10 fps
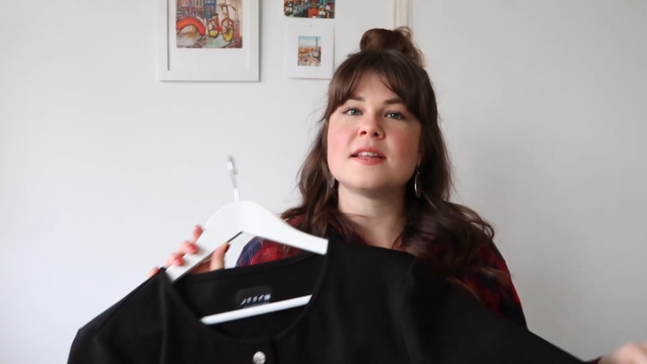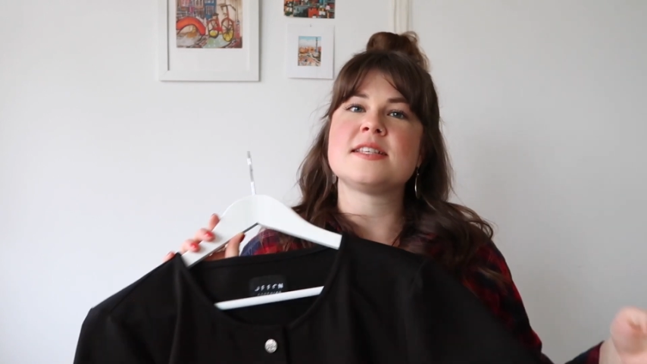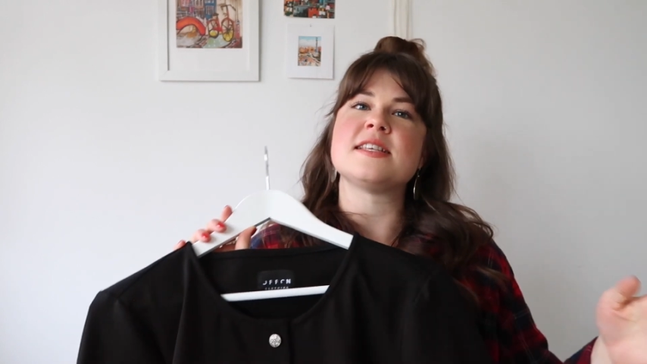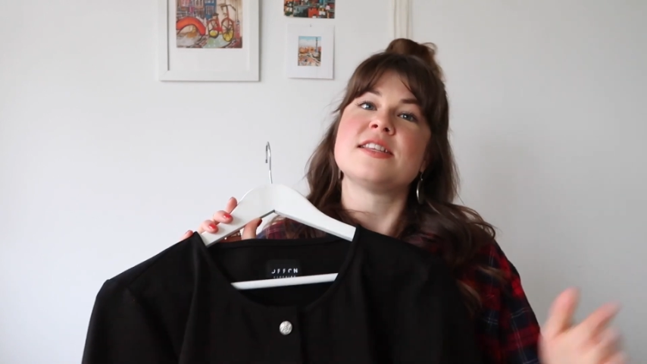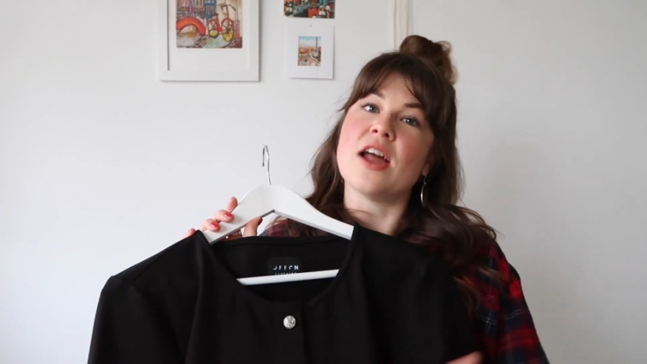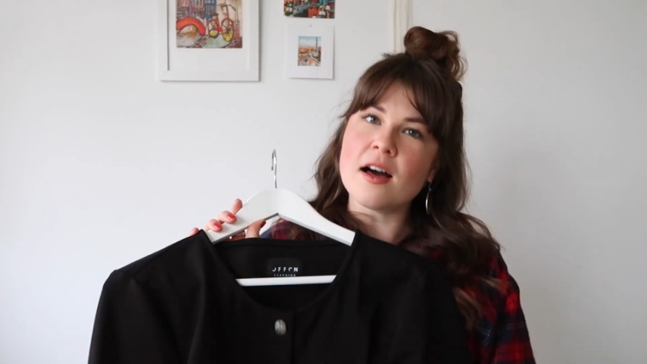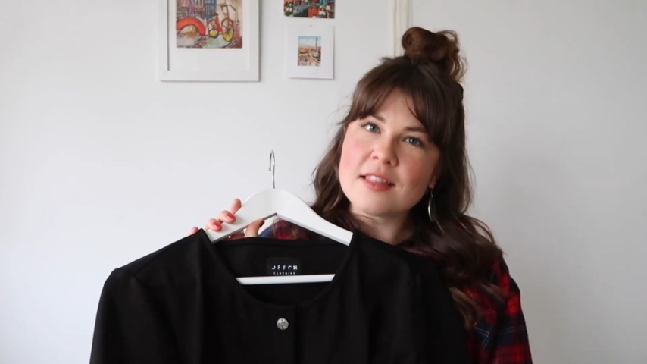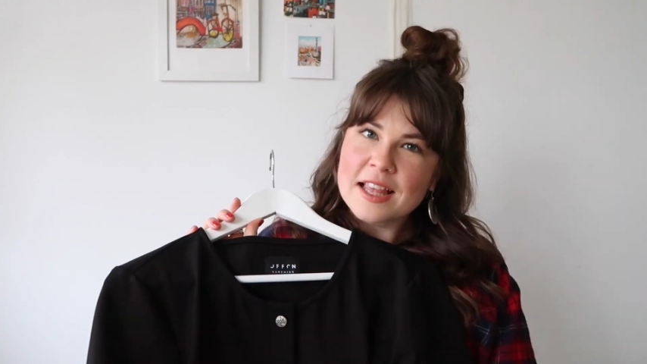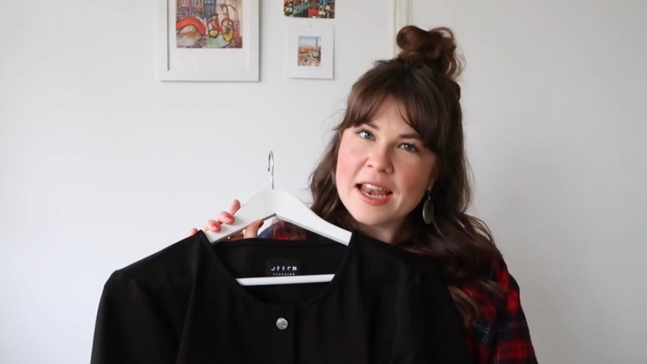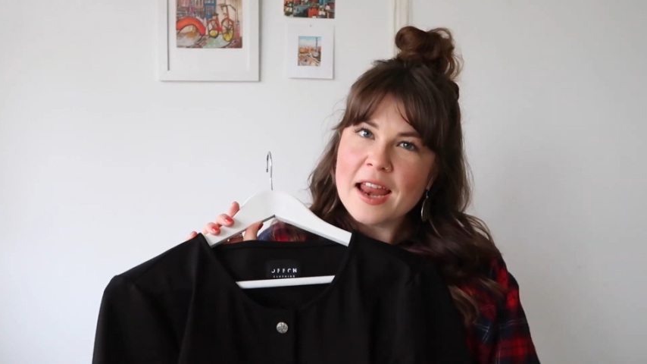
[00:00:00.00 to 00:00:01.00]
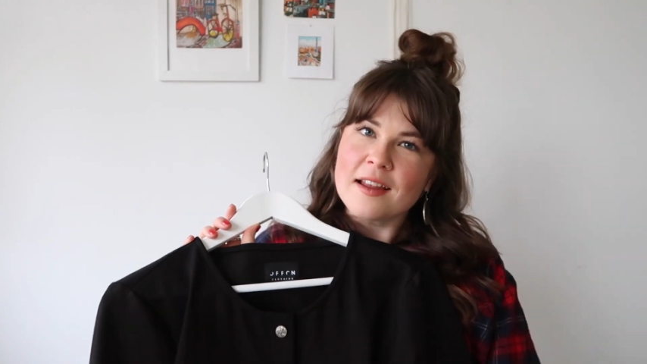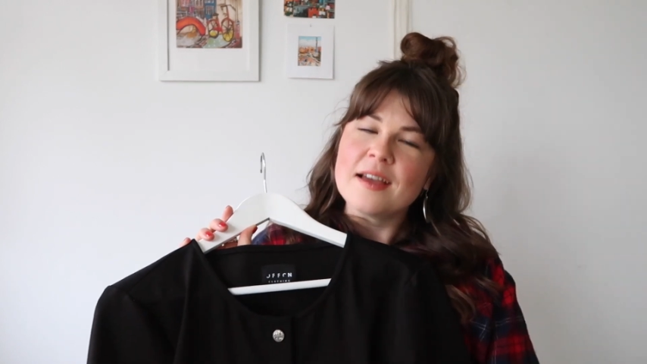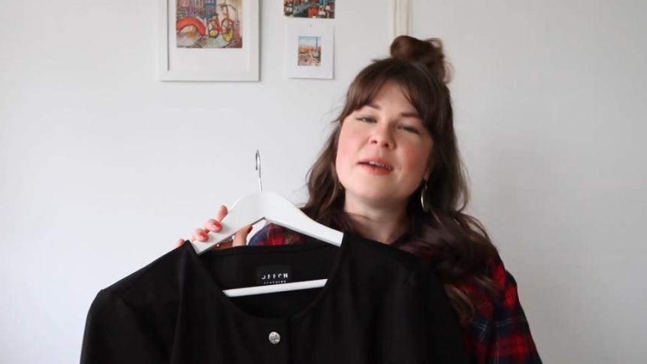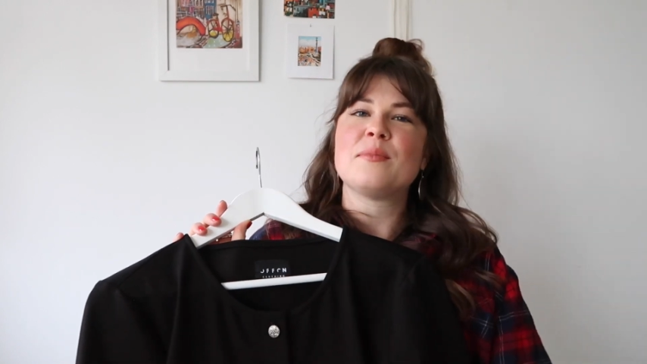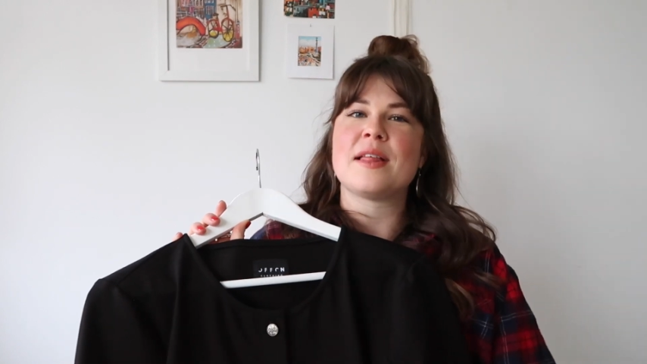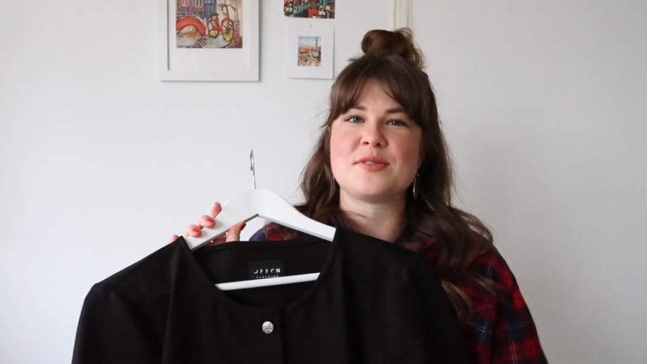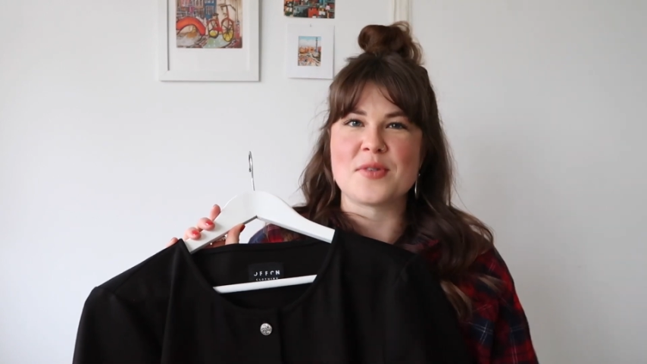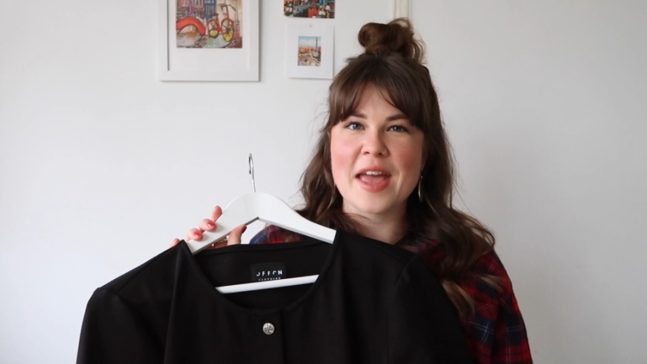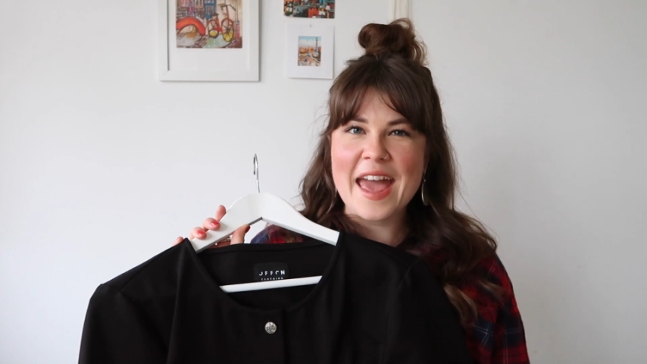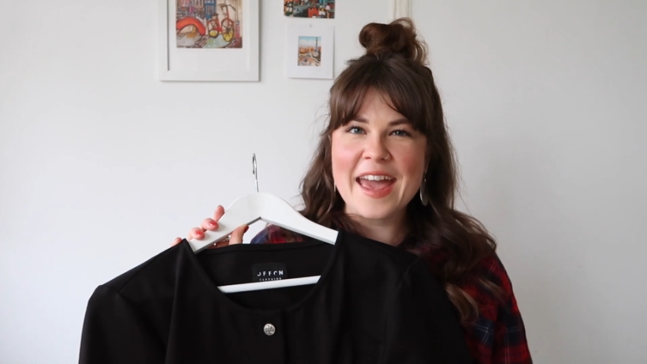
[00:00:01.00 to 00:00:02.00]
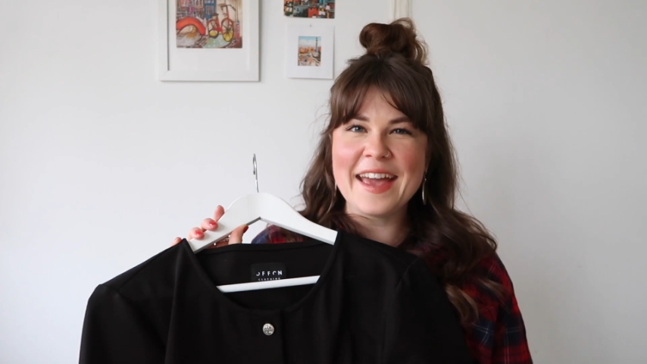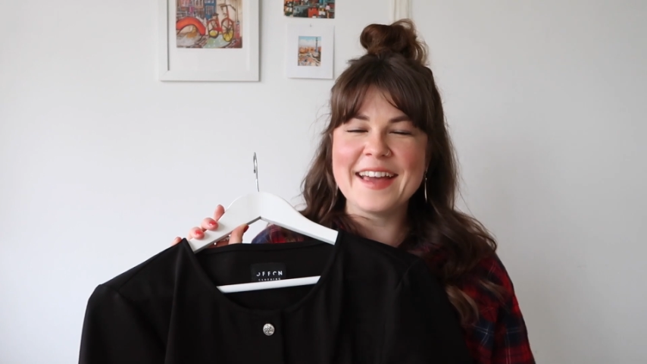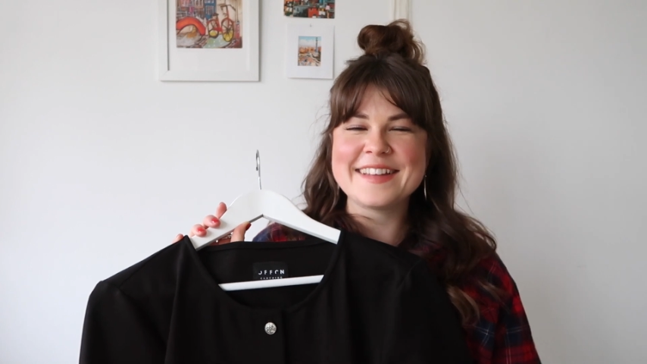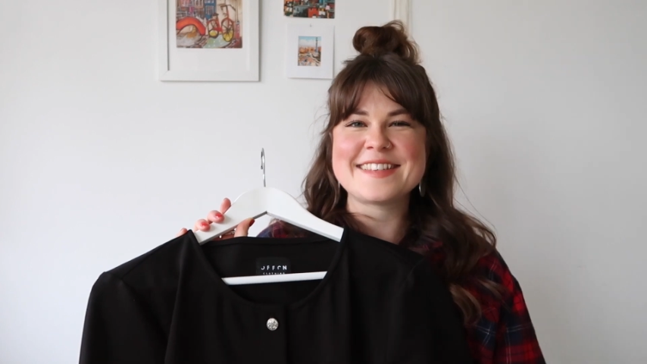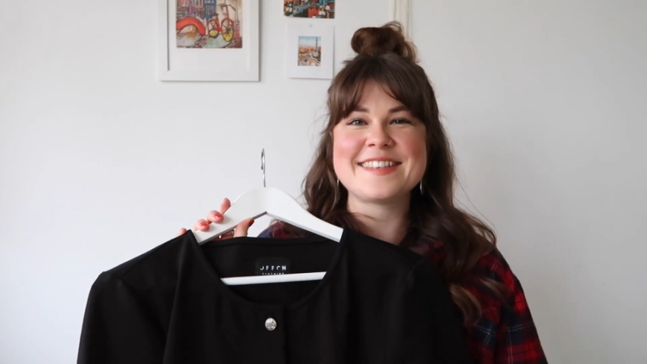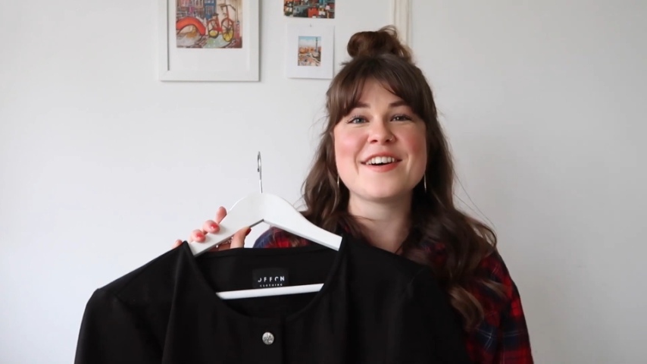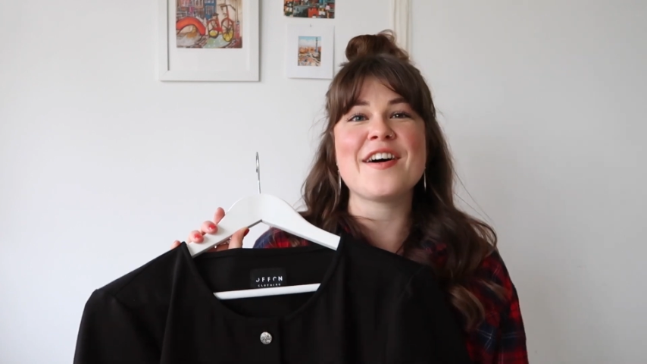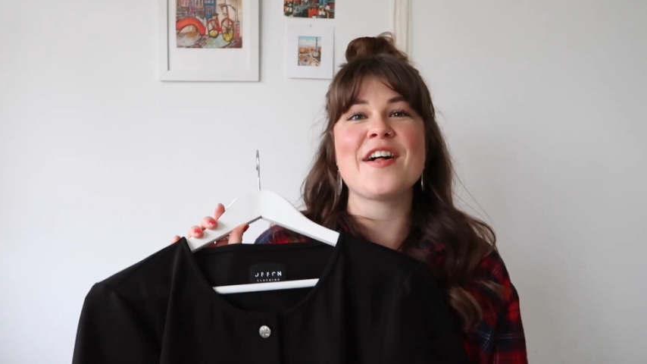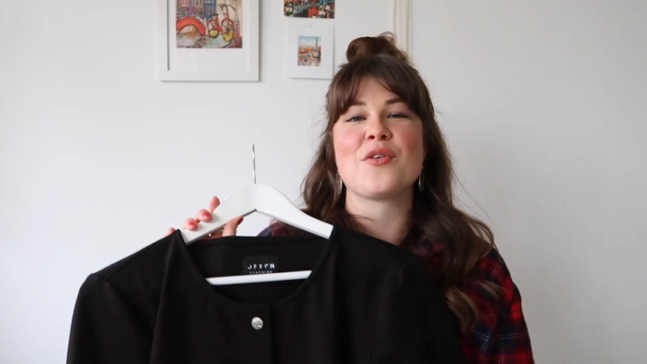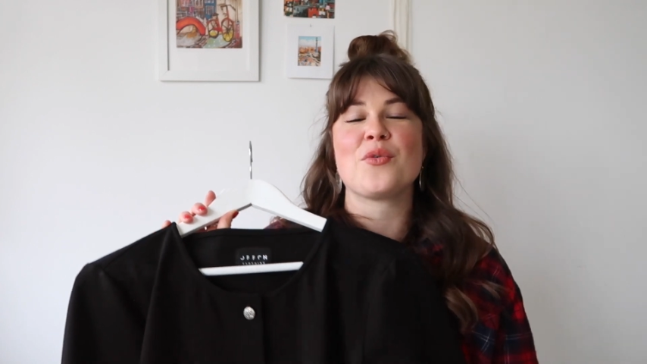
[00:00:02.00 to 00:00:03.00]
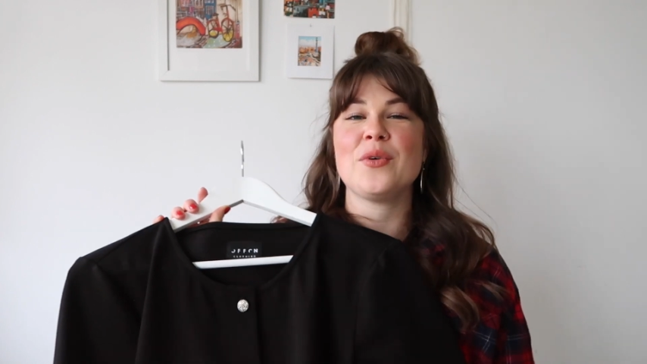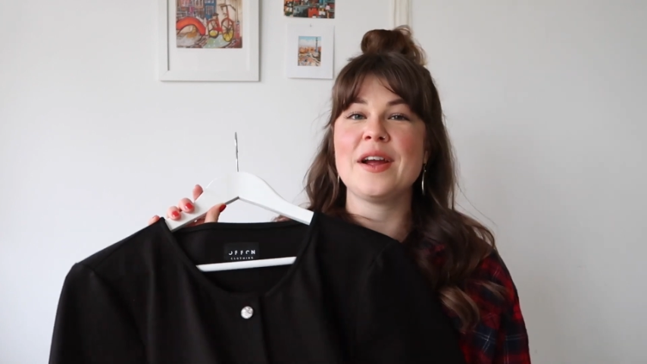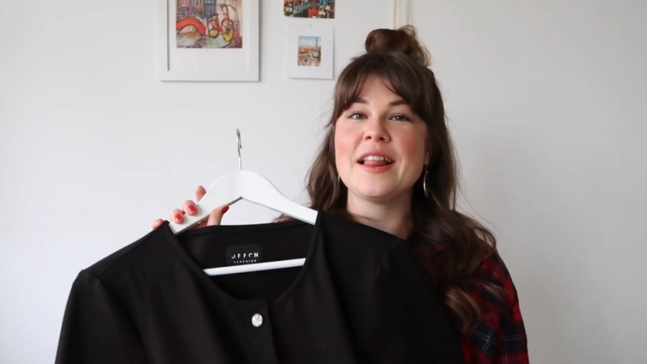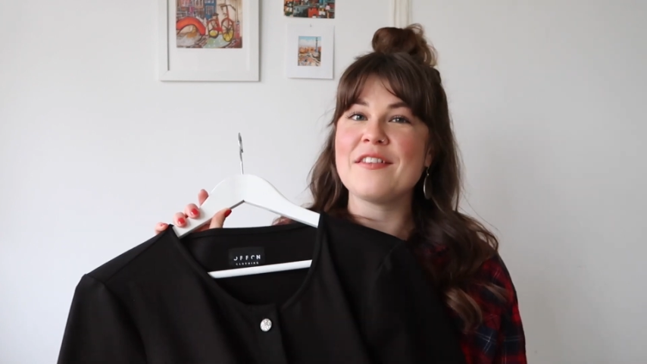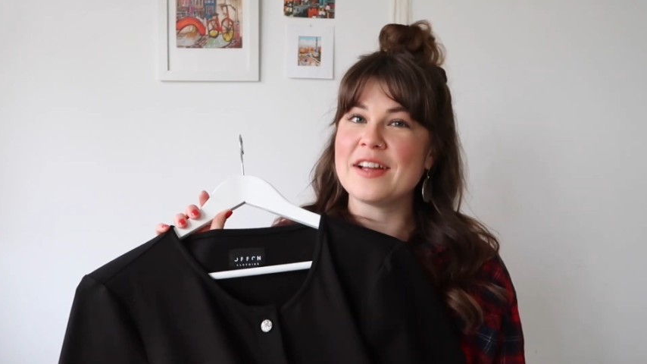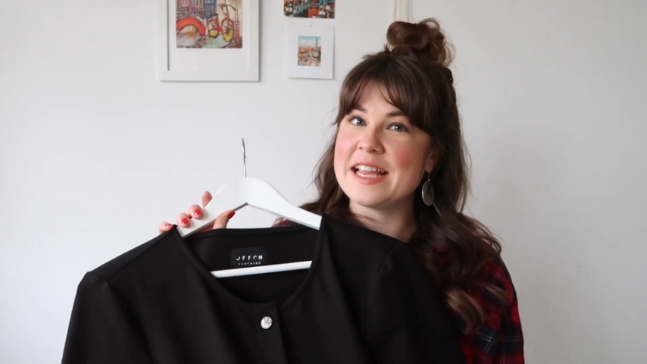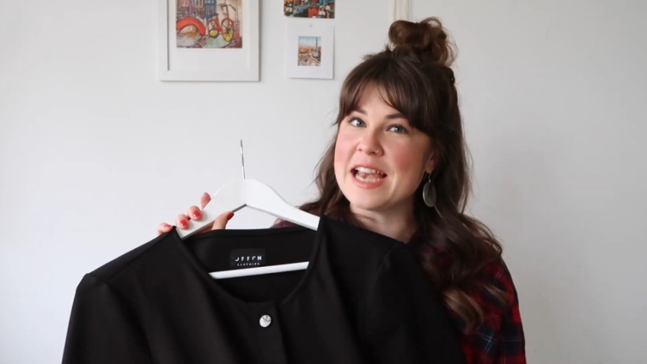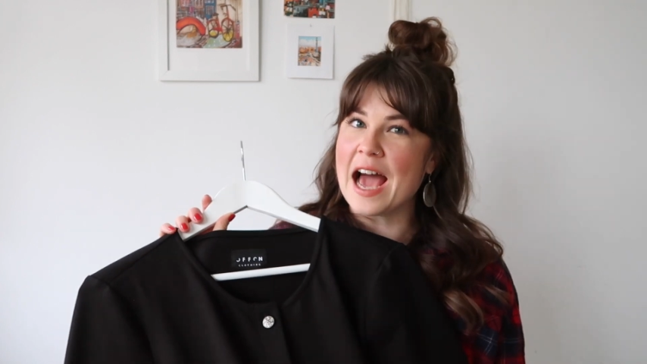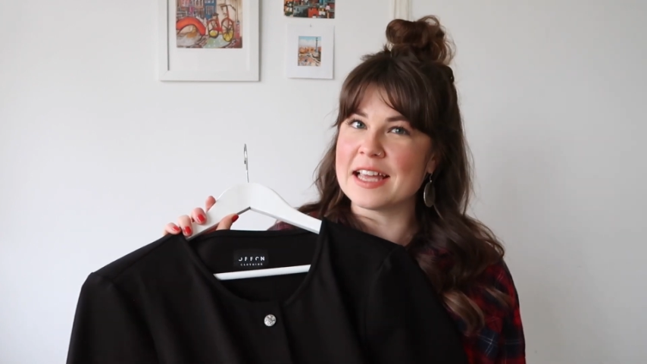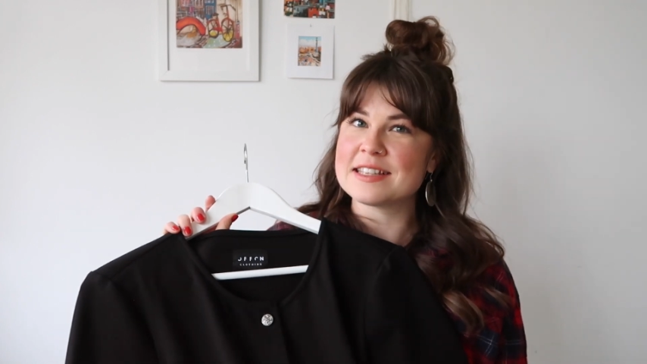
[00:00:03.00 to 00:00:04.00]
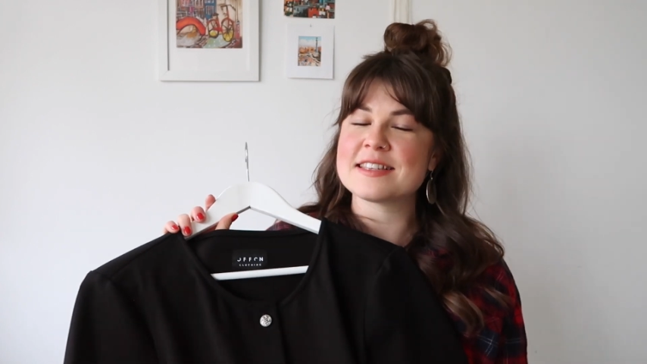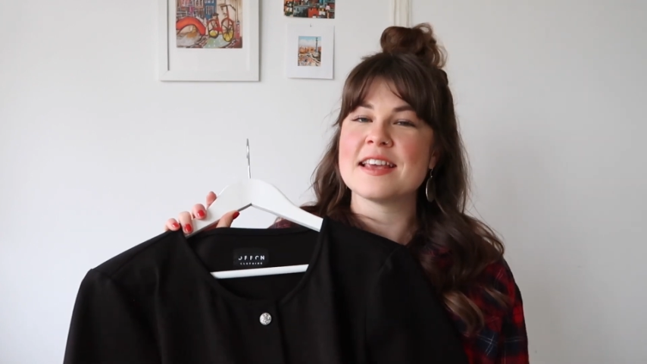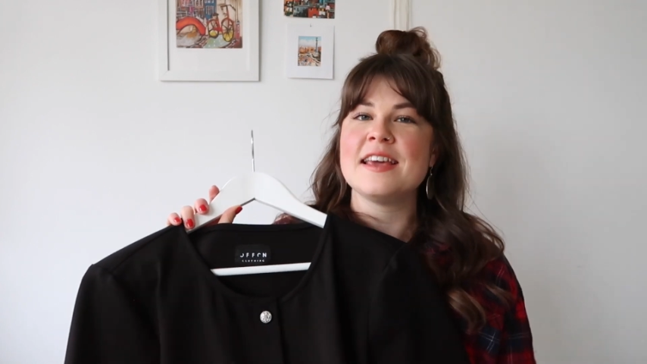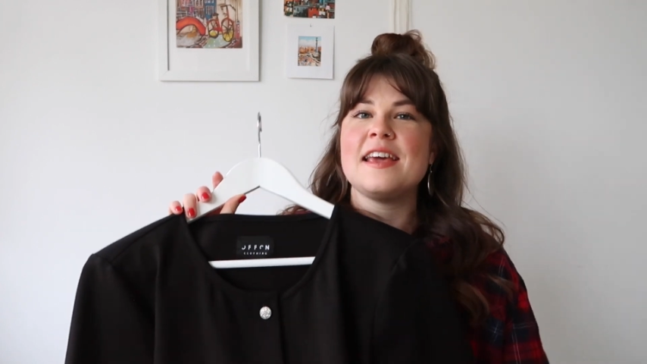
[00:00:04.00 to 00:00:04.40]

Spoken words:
This is not linen, but it's okay. It's still really nice.